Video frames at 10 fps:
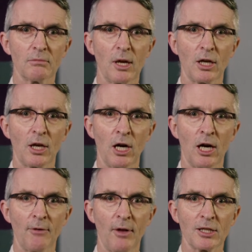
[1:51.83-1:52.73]
in an
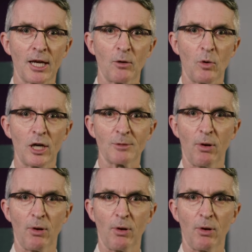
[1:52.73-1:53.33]
eye that is otherwise